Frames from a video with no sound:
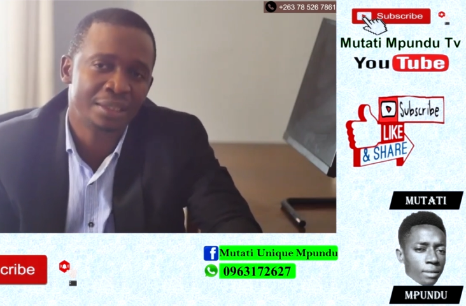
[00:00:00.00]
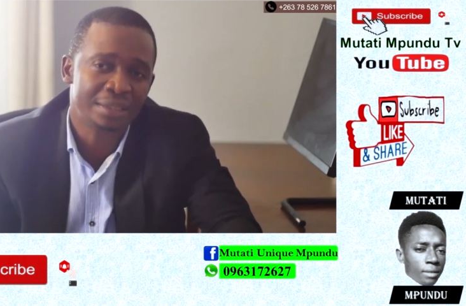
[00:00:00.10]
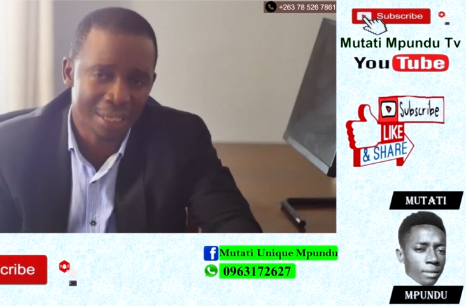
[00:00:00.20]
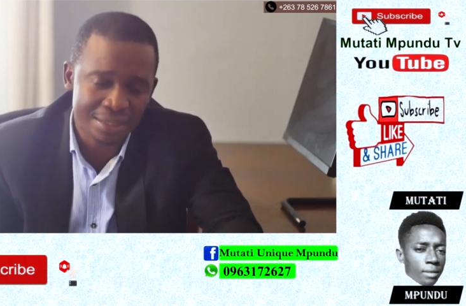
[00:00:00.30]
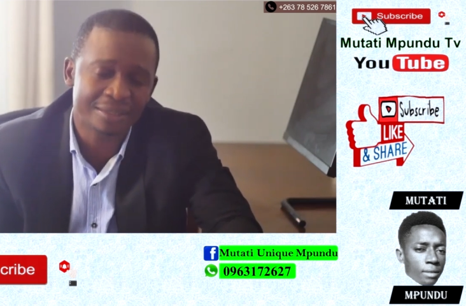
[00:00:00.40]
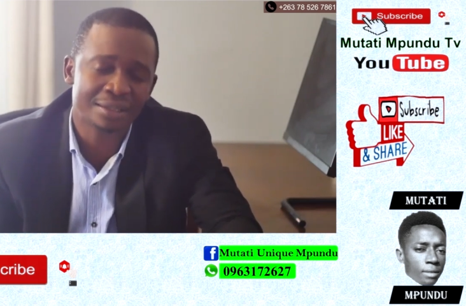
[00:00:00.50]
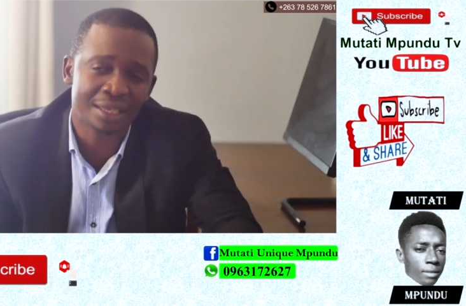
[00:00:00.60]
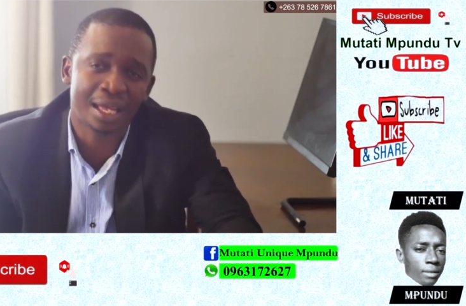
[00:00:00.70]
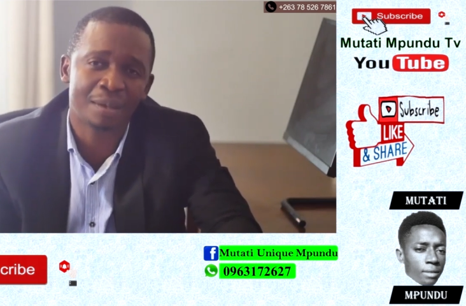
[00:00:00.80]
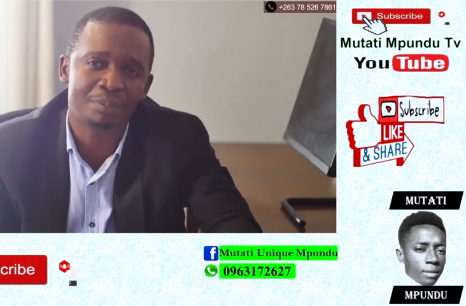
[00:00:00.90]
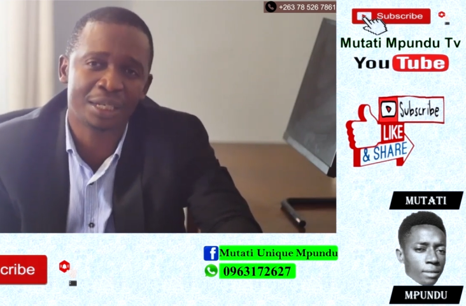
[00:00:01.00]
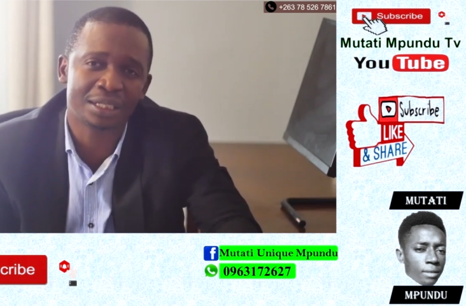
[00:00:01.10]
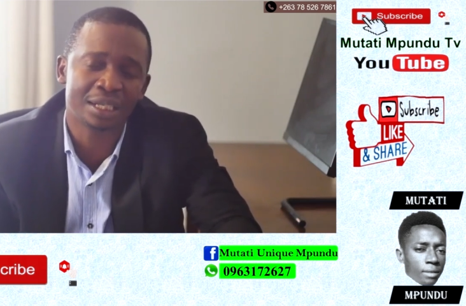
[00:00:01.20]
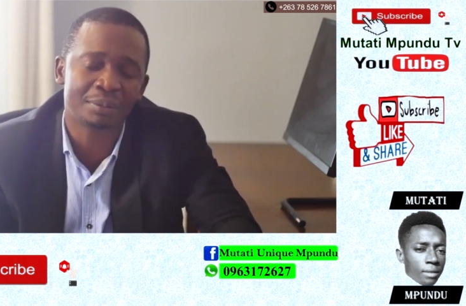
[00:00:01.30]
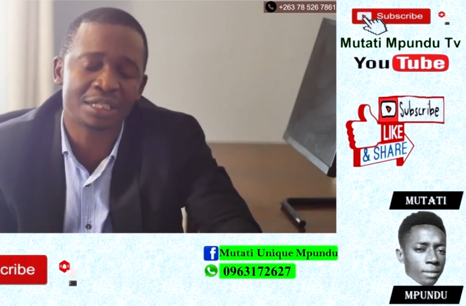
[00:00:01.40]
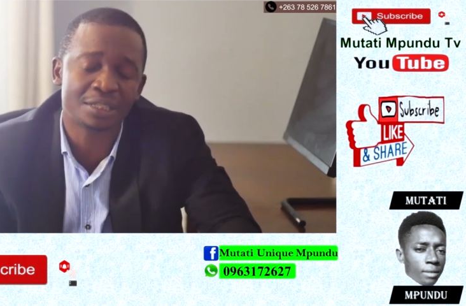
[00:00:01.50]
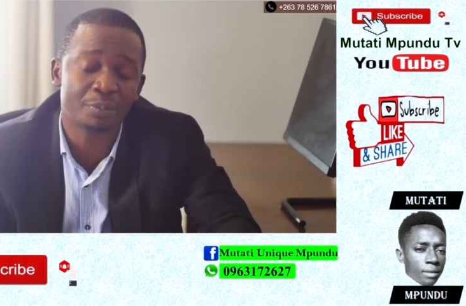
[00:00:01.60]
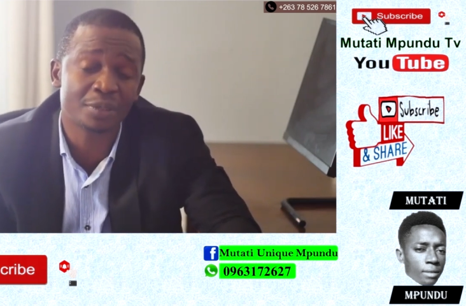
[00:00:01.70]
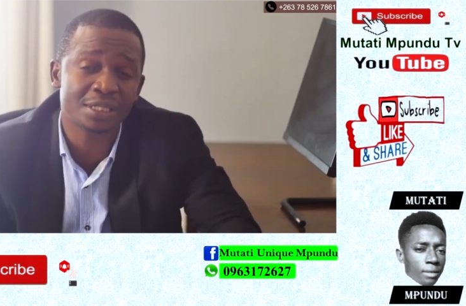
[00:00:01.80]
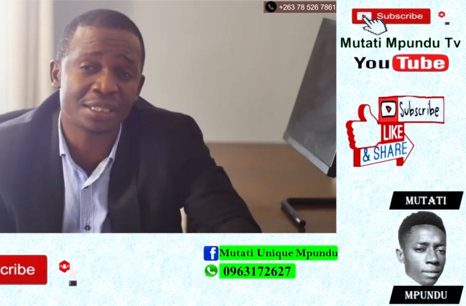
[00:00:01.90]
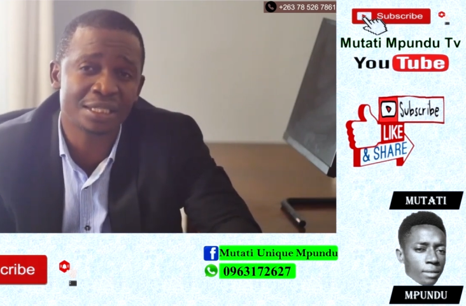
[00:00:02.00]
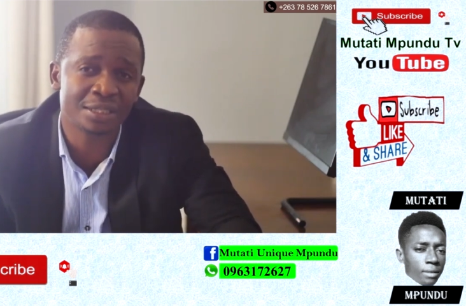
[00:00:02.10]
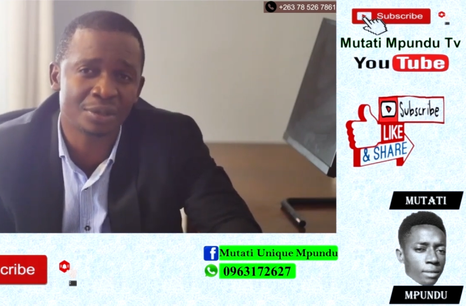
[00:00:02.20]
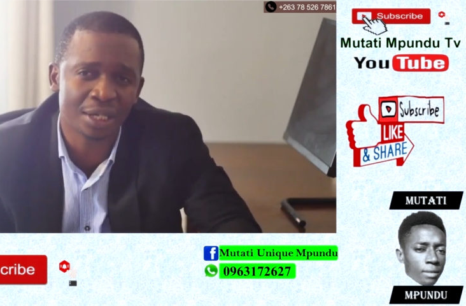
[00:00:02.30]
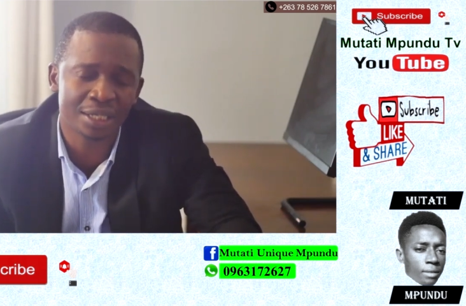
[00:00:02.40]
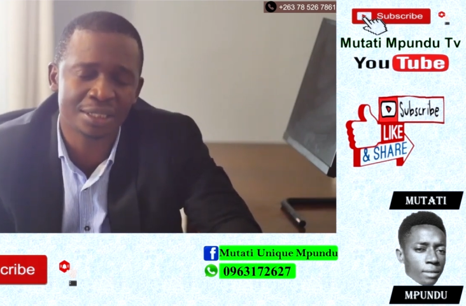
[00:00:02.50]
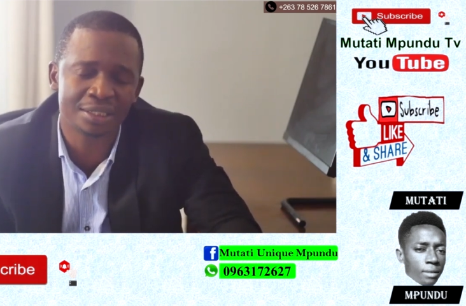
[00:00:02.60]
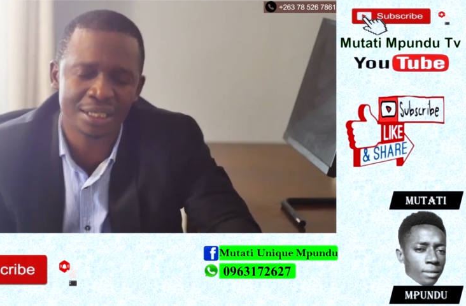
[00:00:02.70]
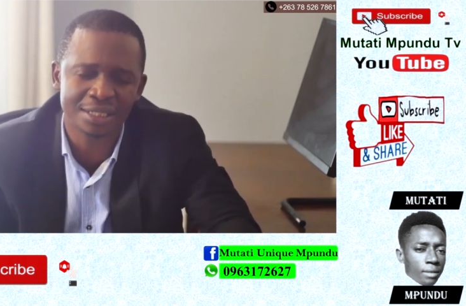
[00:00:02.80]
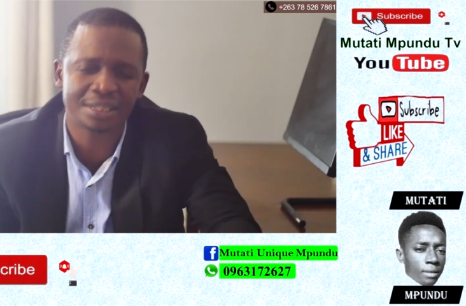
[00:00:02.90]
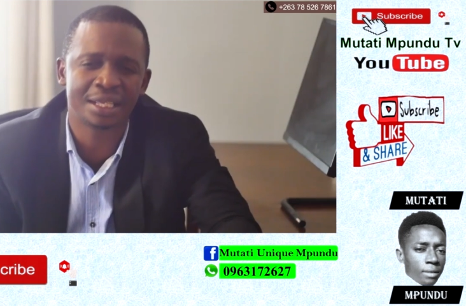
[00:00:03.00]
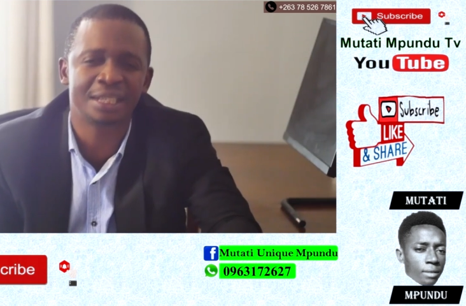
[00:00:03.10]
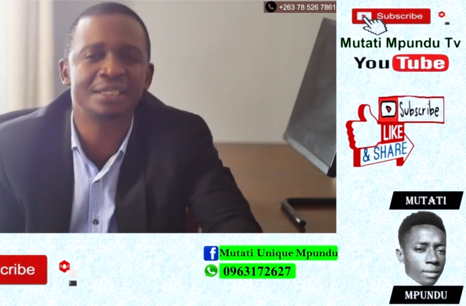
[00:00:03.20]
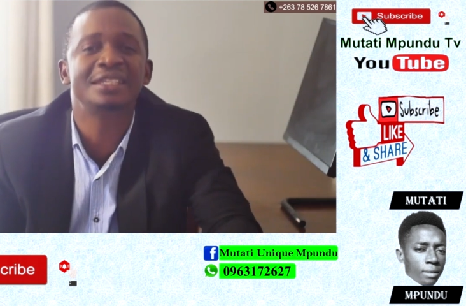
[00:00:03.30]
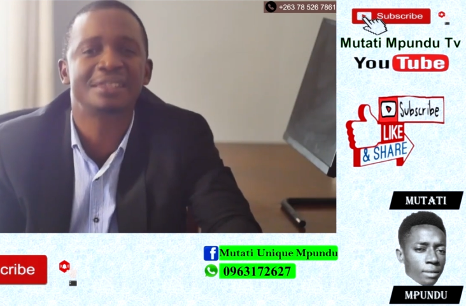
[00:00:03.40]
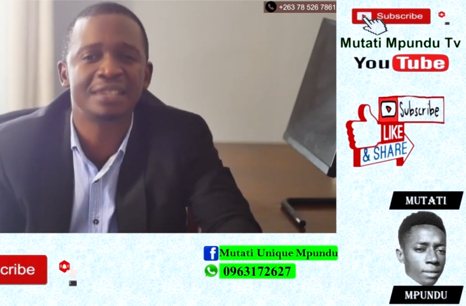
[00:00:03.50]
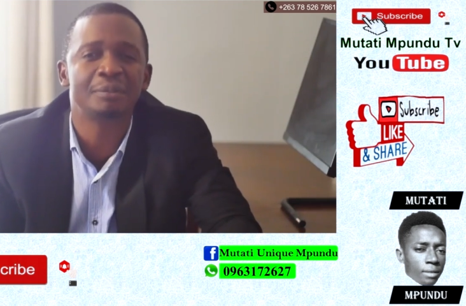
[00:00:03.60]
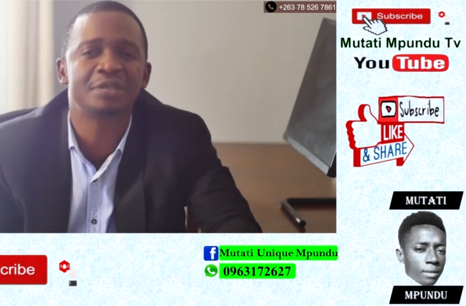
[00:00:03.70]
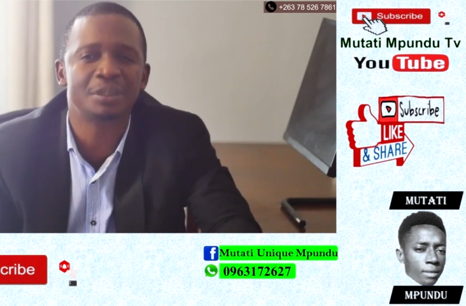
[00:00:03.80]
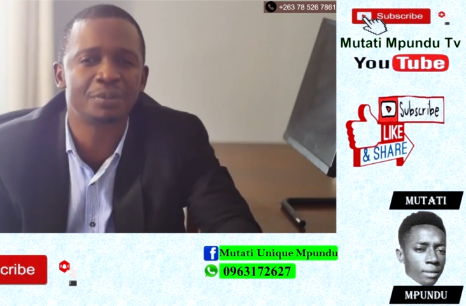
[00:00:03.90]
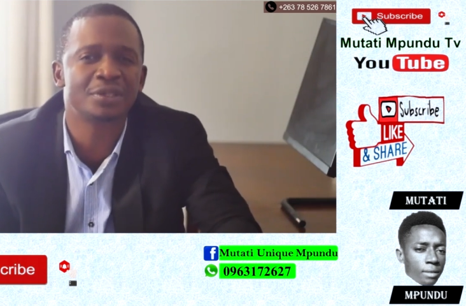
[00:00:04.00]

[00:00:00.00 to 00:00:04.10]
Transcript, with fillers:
Speaker 1: Yes, there are platinum deposits in your country. Yes, there are lithium